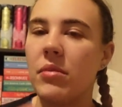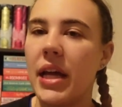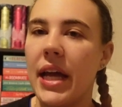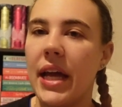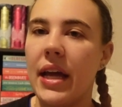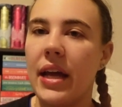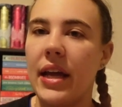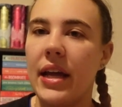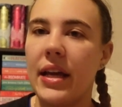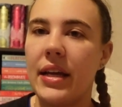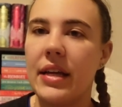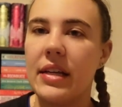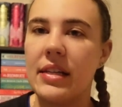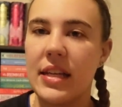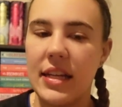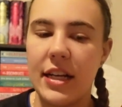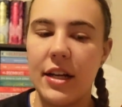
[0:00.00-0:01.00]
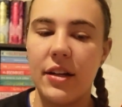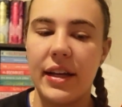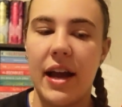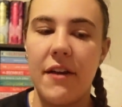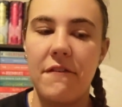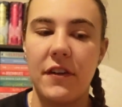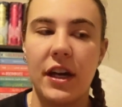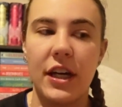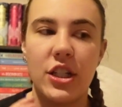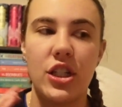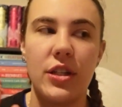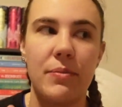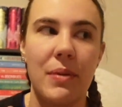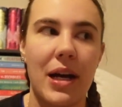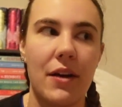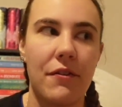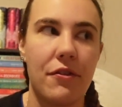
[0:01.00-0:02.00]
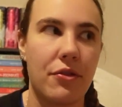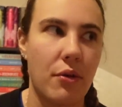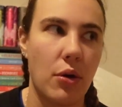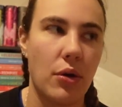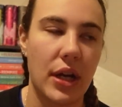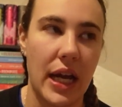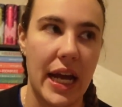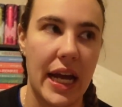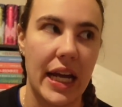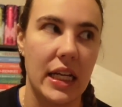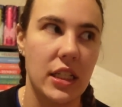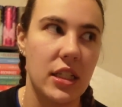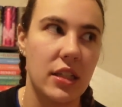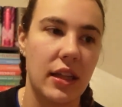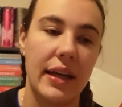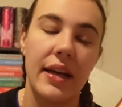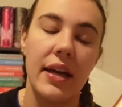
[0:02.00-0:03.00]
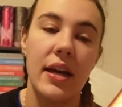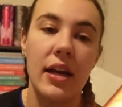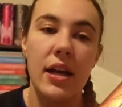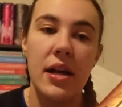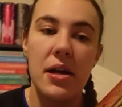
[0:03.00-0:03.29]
it is in here, like, I feel like she might have thrown it in to like